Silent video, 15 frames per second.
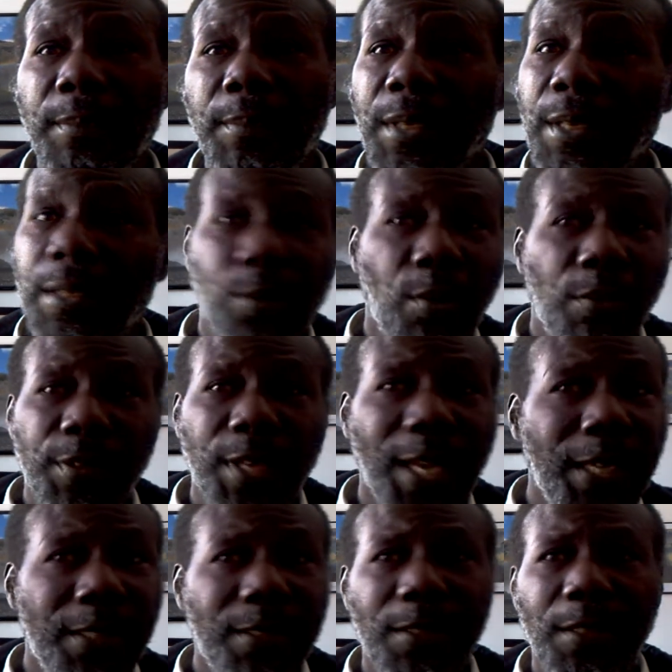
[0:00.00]
because
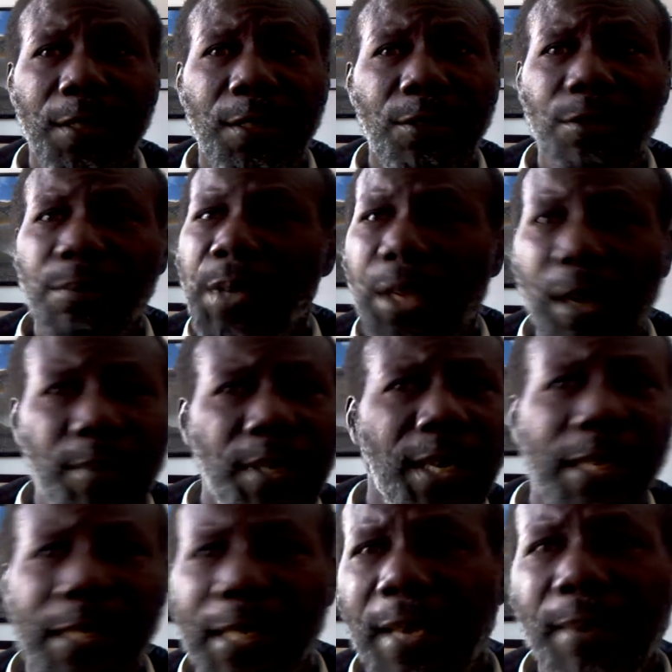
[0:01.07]
overnight you're becoming
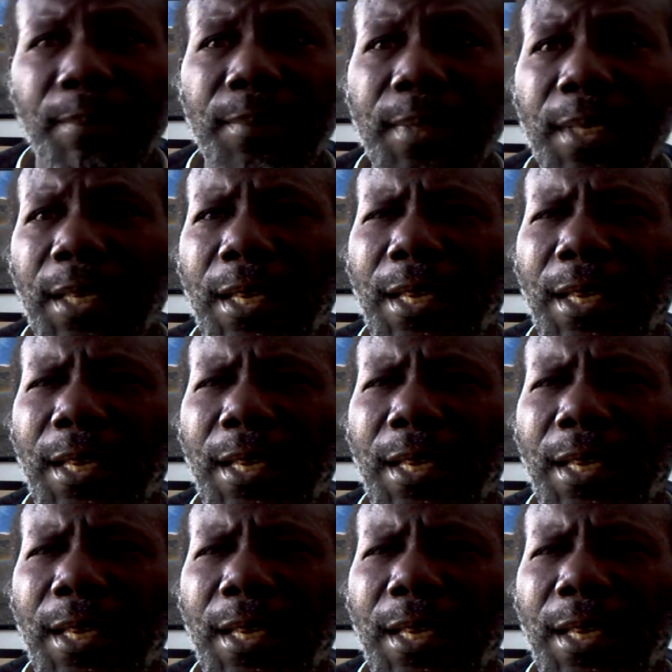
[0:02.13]
like them,